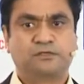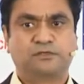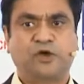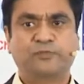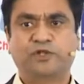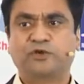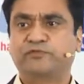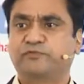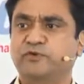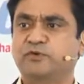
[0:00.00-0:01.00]
How many
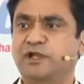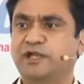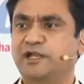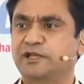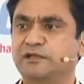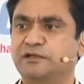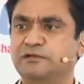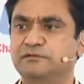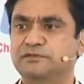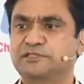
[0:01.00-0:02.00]
of you are getting
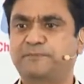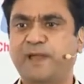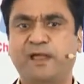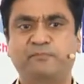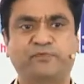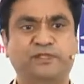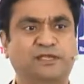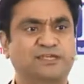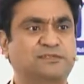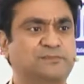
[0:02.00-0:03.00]
spammed with
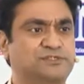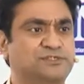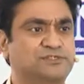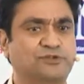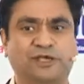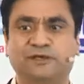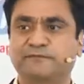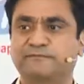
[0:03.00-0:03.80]
SMSs today?